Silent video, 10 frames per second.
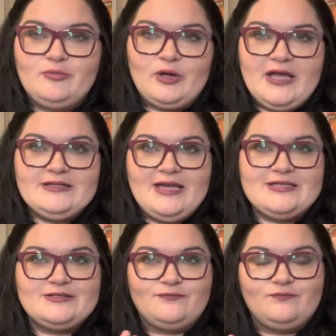brand
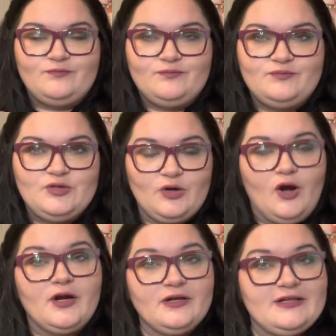has your
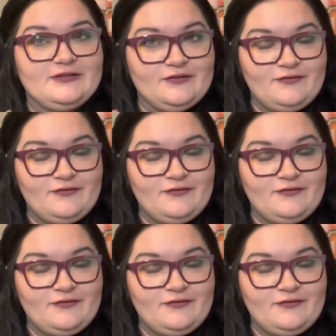heart in the